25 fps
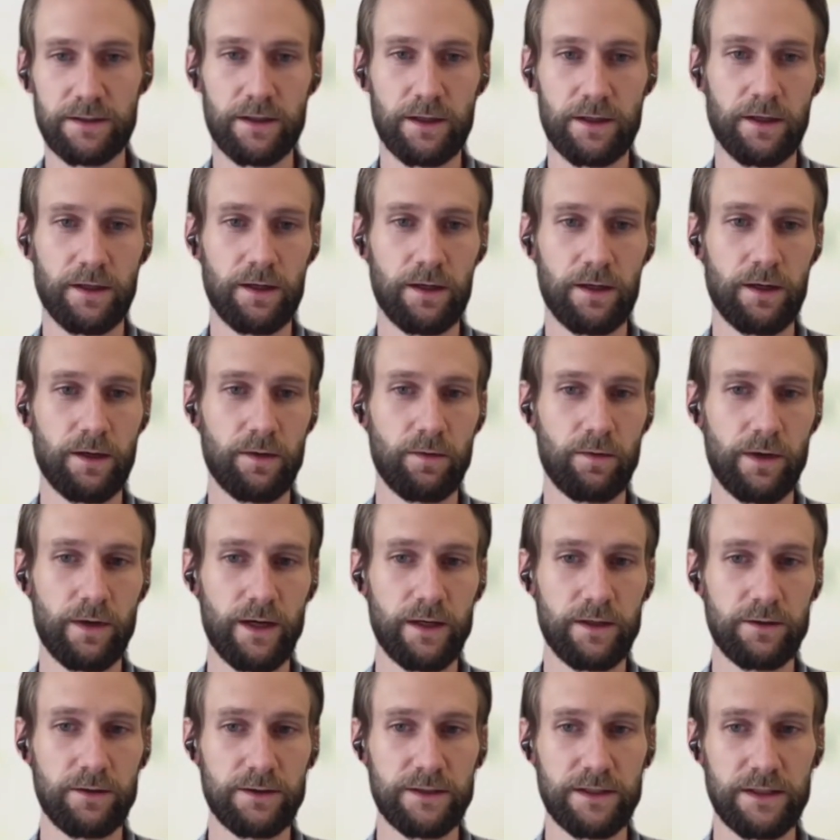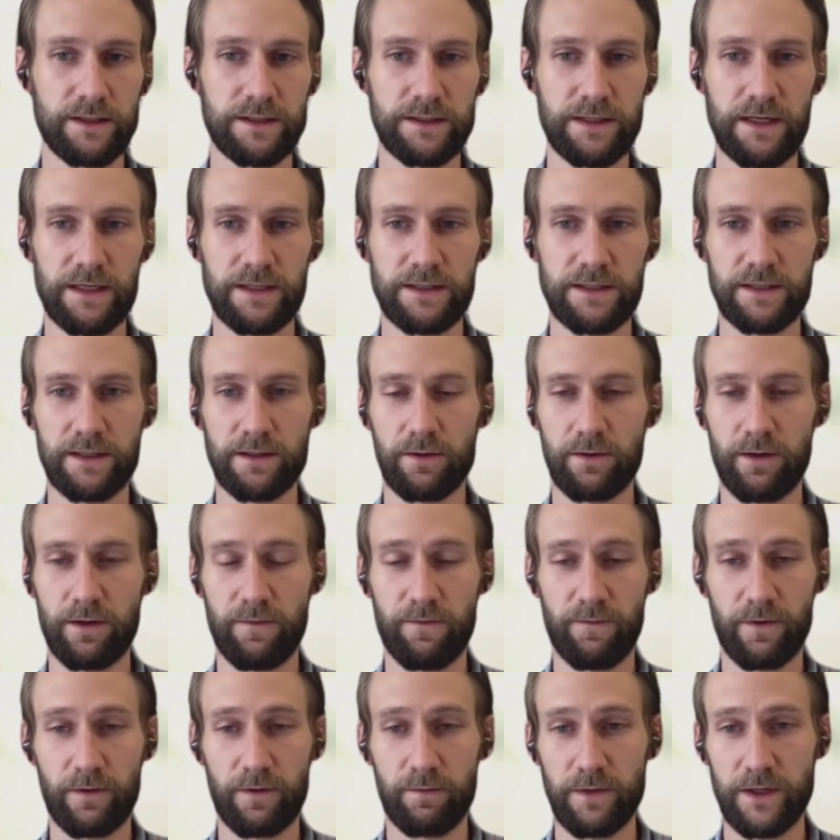We are using data or
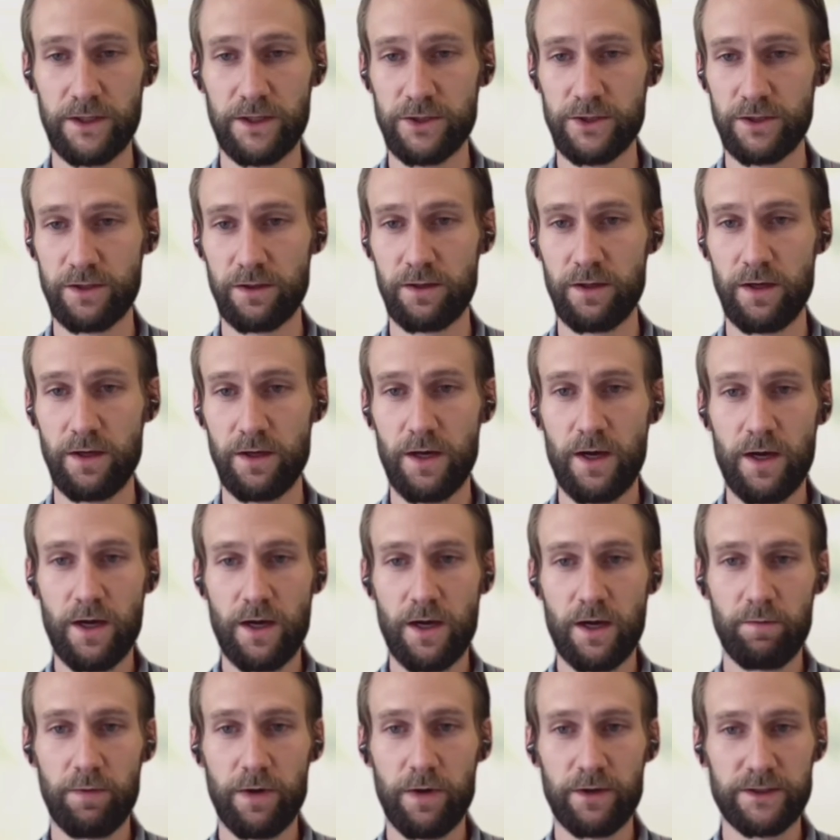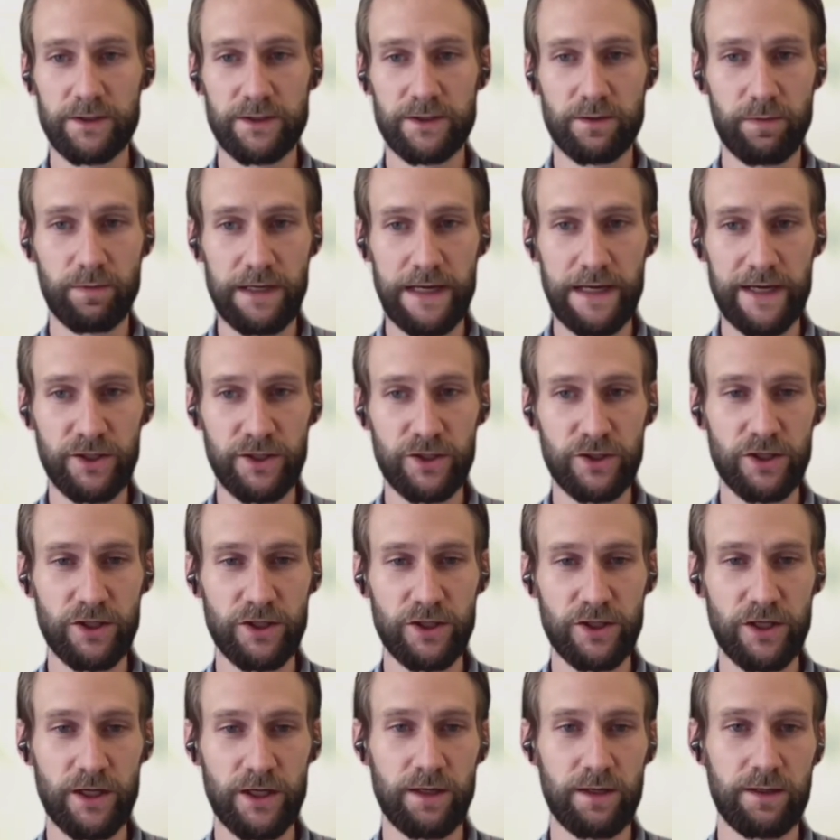information about supply
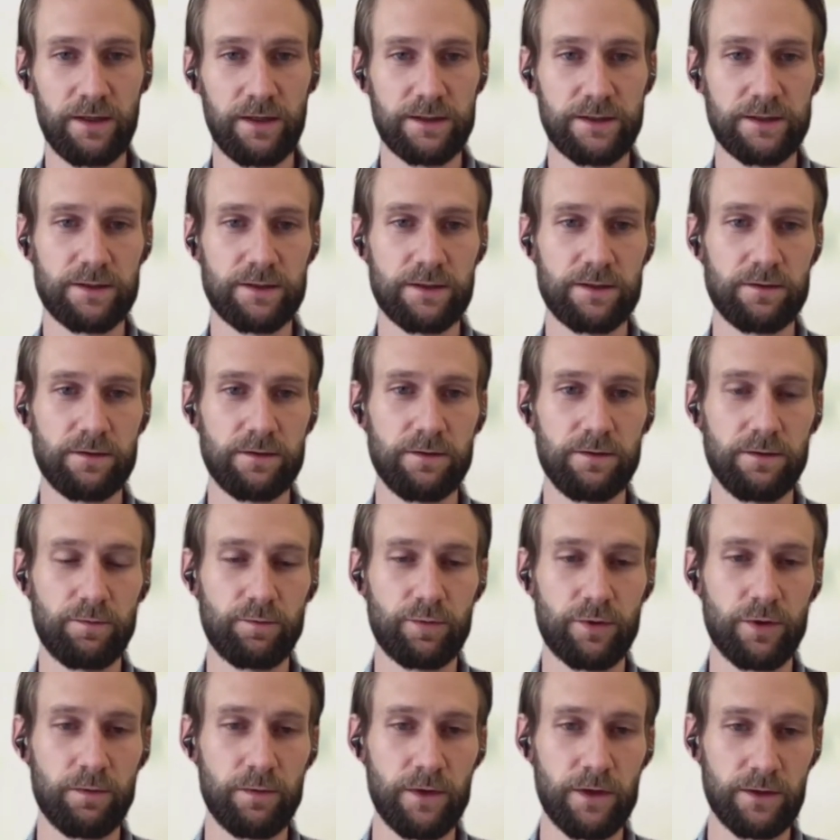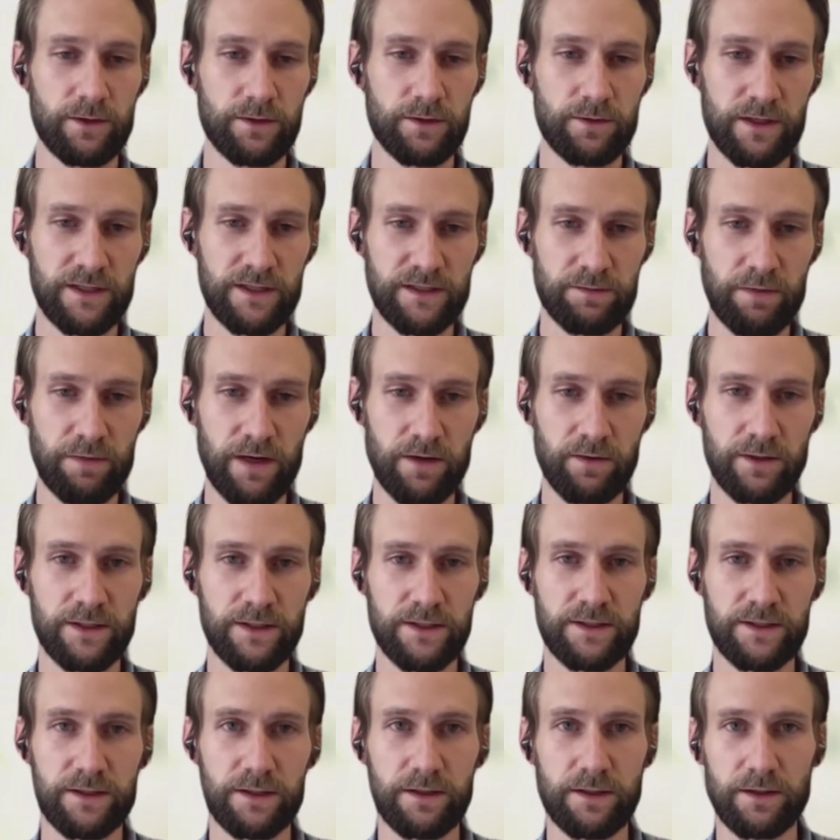chains to promote
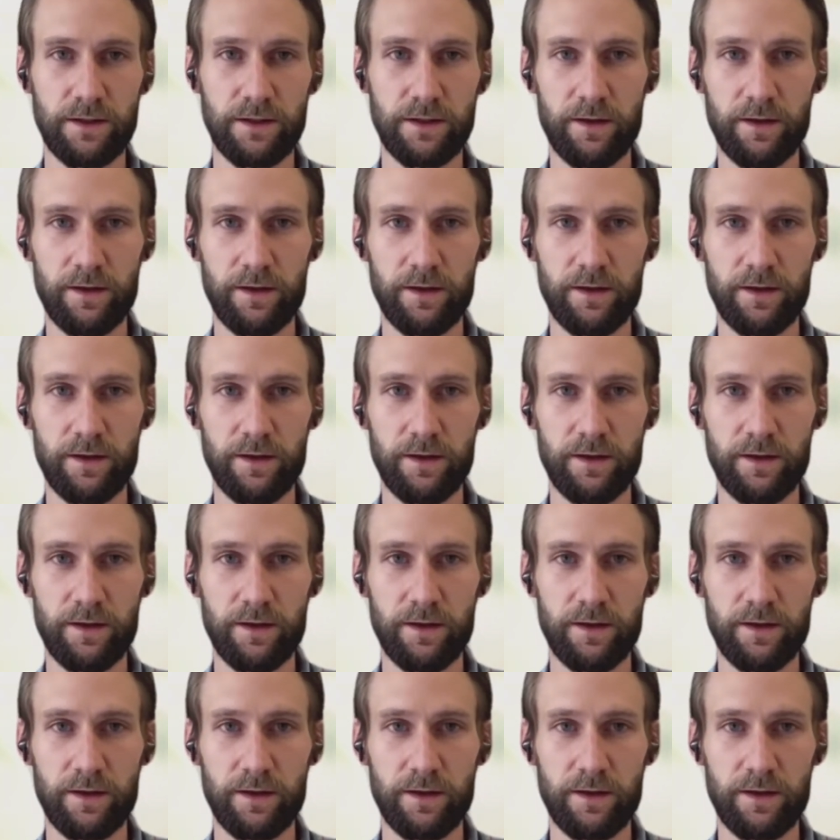transparency.